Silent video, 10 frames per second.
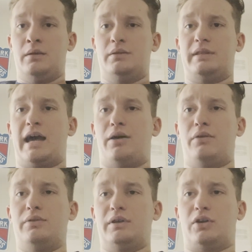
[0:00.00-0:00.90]

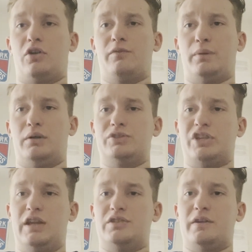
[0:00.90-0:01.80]
Now, the curveball
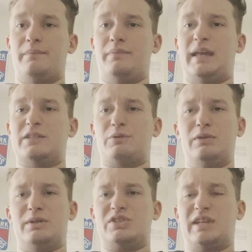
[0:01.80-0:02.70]
and changeup, that's pretty
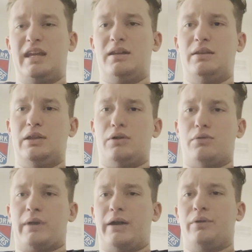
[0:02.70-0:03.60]
much stayed, you know,
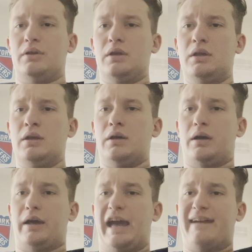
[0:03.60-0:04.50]
around
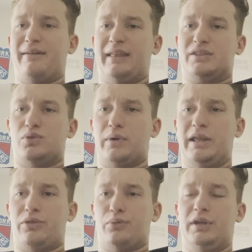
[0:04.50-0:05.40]
at like
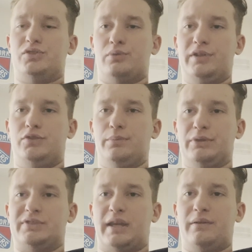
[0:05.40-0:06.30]
23,
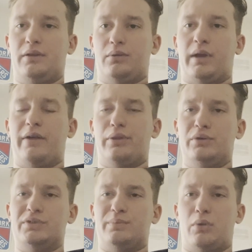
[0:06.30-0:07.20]
22%, around
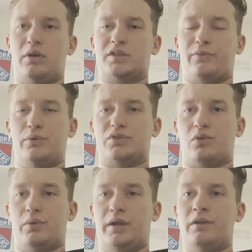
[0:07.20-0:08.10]
those marks for his
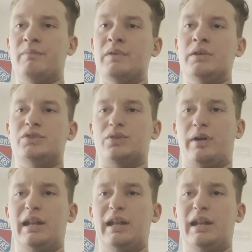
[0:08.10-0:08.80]
career. So I